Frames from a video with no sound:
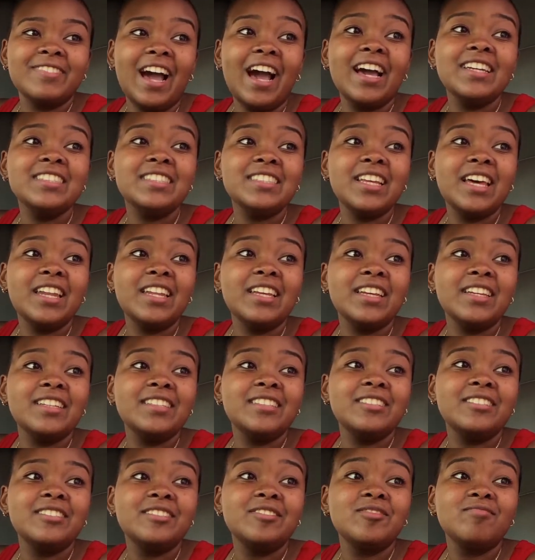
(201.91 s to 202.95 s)
I said it.
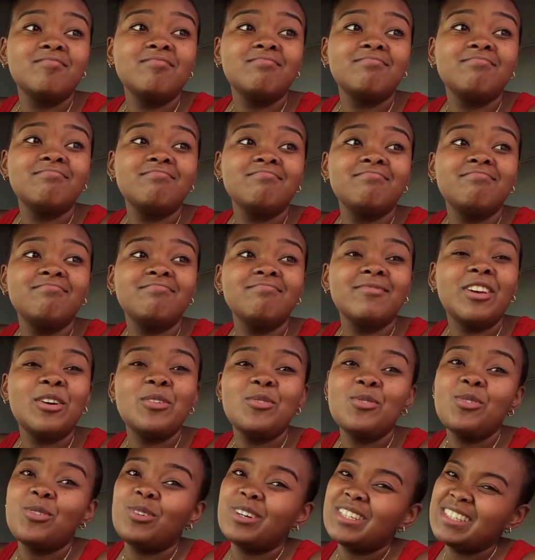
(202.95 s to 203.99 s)

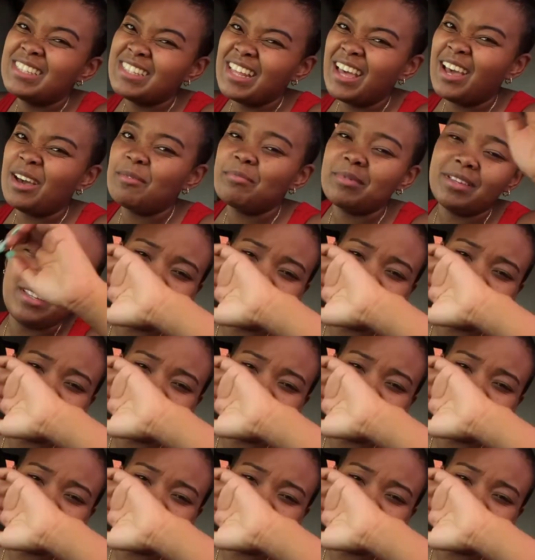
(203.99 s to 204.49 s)
Who gonna stop me?